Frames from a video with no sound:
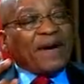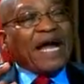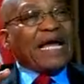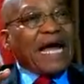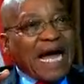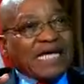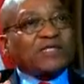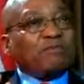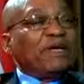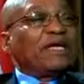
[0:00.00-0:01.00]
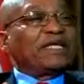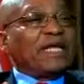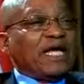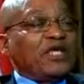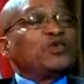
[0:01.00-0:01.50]
by us being
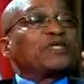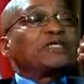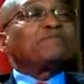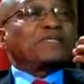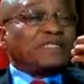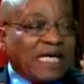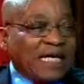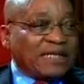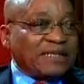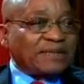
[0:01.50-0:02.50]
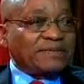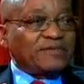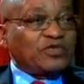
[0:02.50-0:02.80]
there, you represent